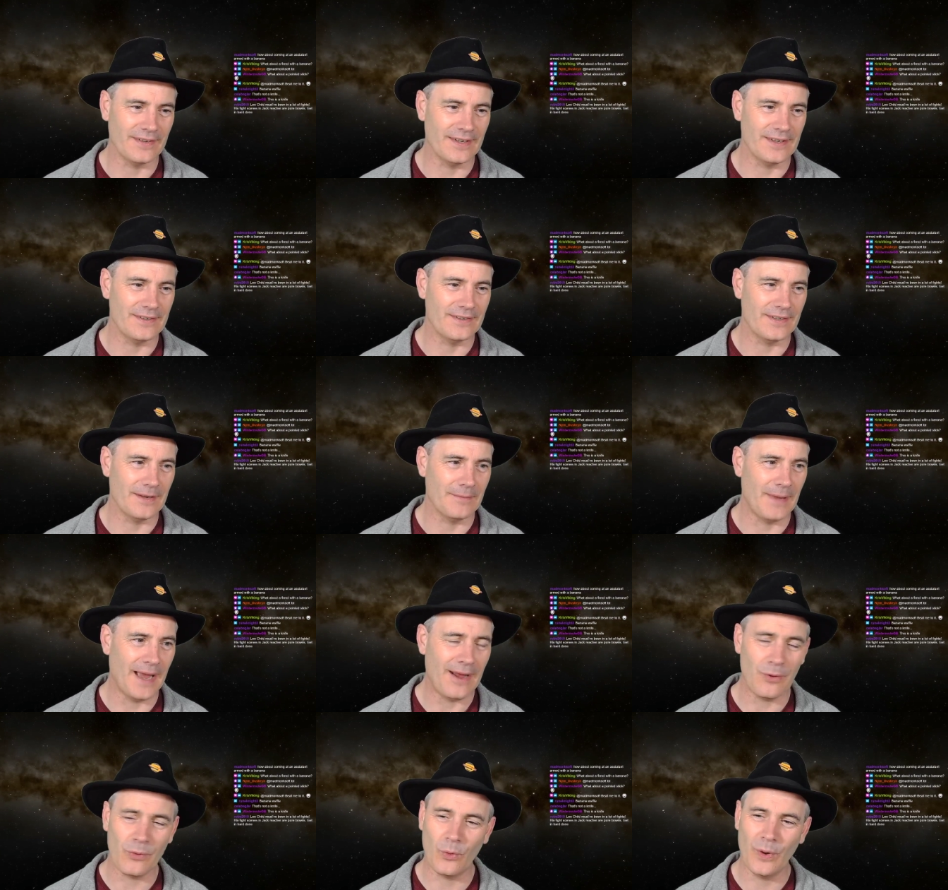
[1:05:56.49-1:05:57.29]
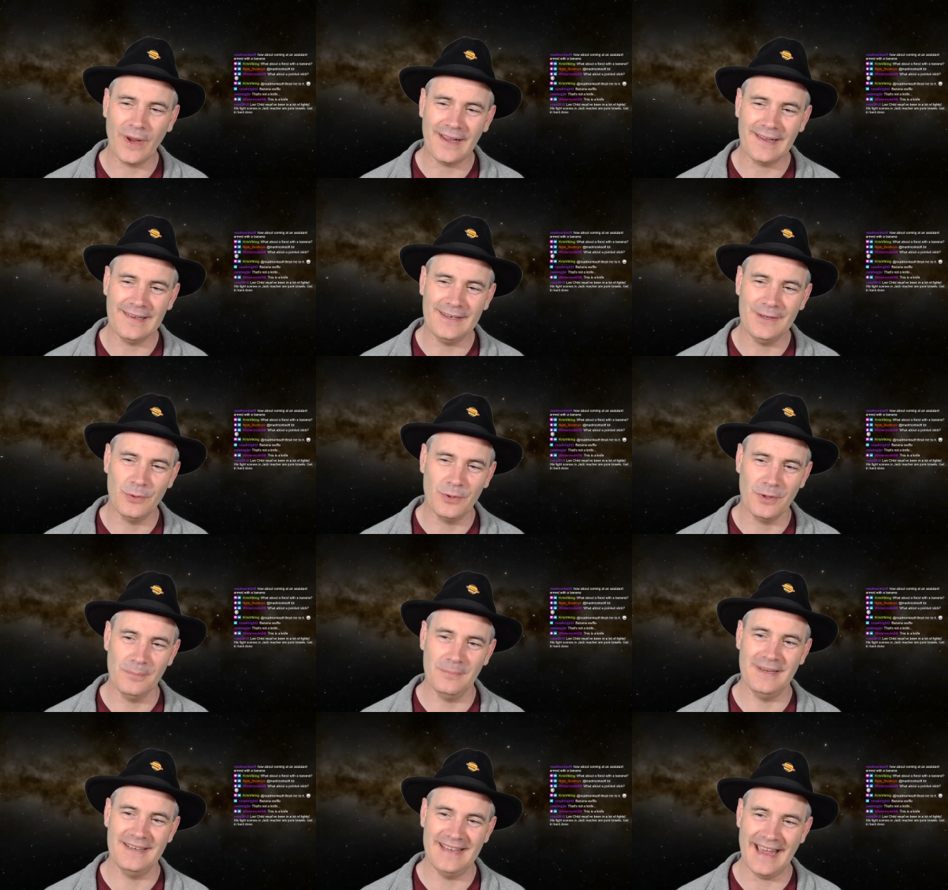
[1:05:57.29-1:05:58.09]
Is how quickly you
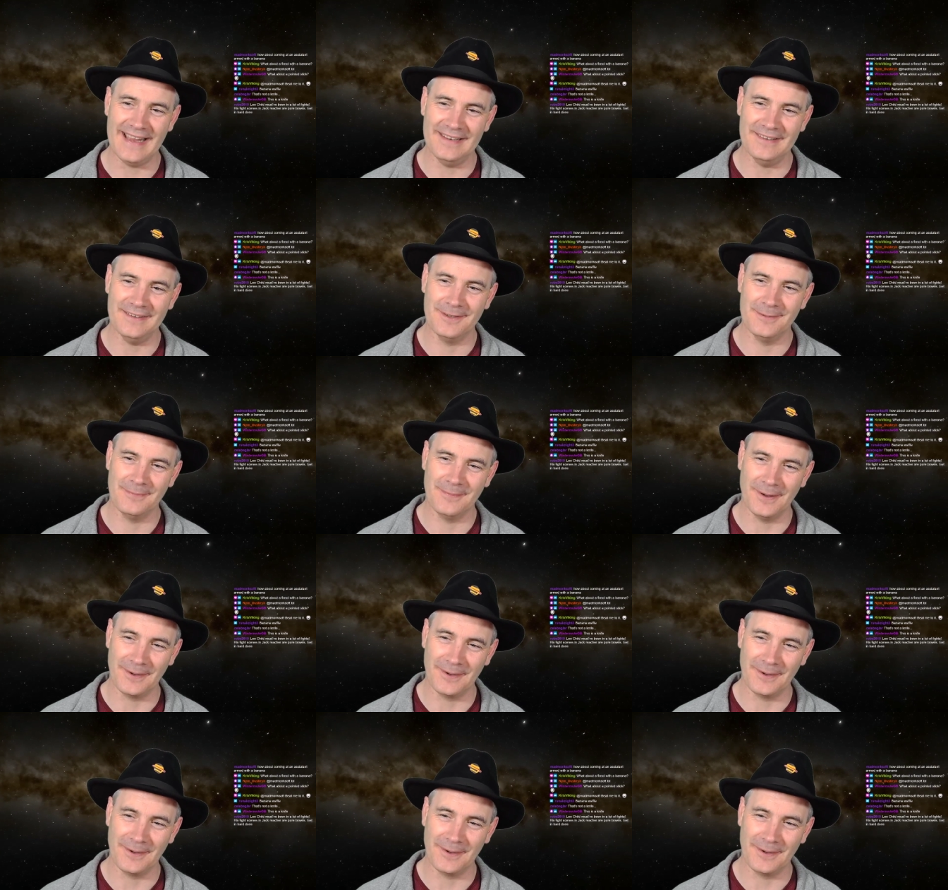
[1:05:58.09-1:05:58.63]
can be dead.